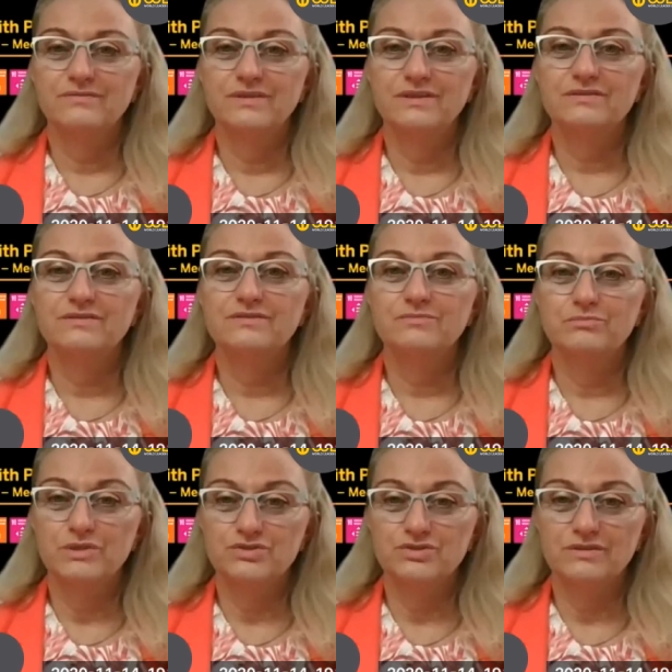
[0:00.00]
this
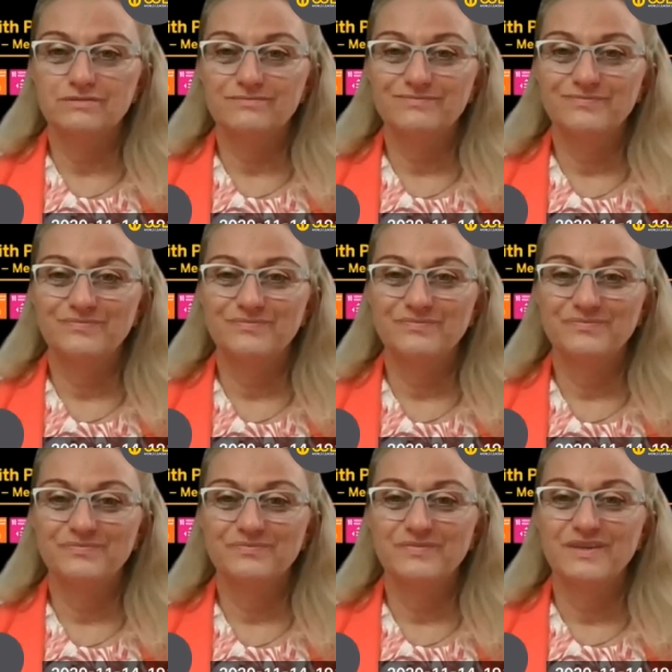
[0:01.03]
mission.
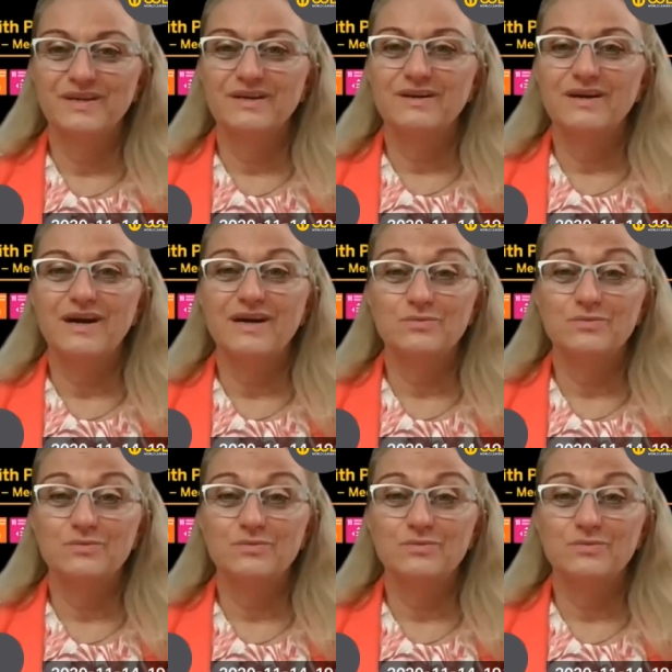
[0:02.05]
I